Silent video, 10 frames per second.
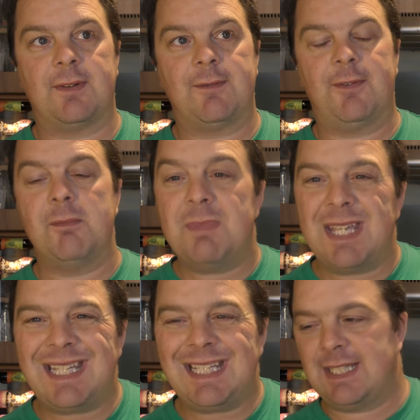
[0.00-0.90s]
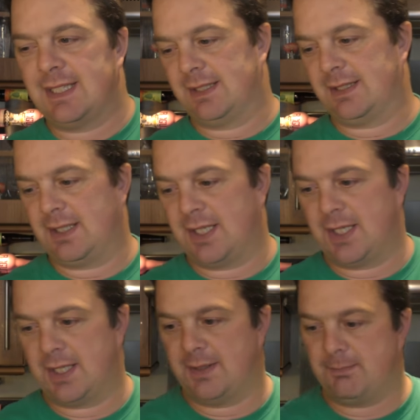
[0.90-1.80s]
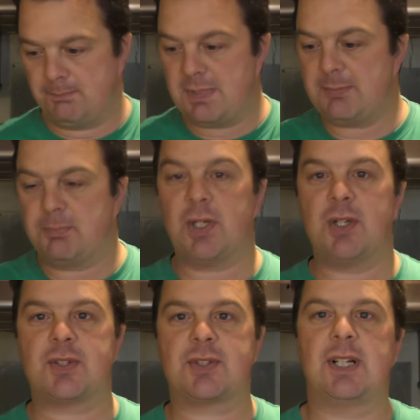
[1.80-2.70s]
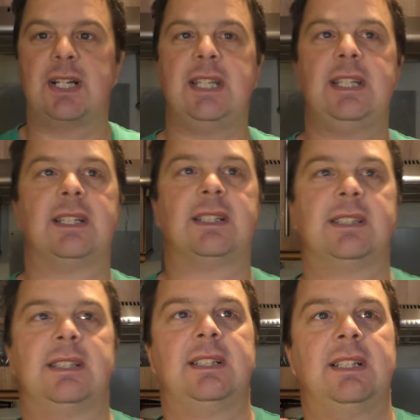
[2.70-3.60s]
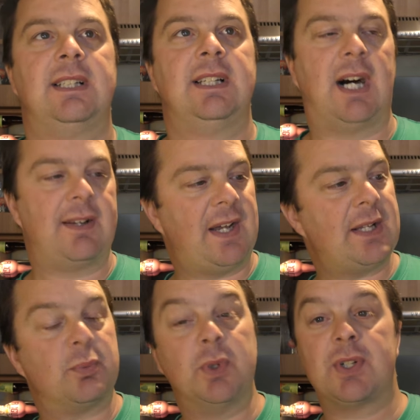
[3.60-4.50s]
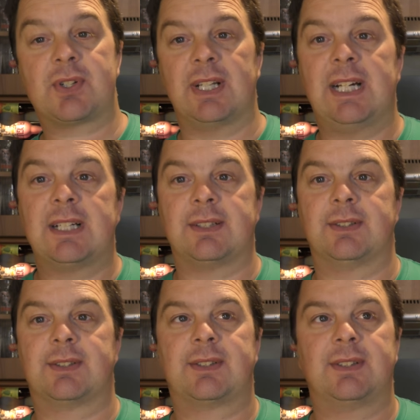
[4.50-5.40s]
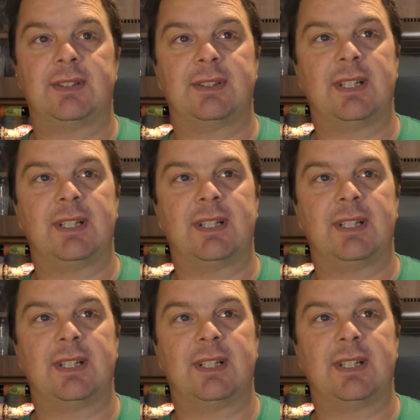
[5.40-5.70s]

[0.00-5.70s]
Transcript: for me, me personally, I've had worse lagers.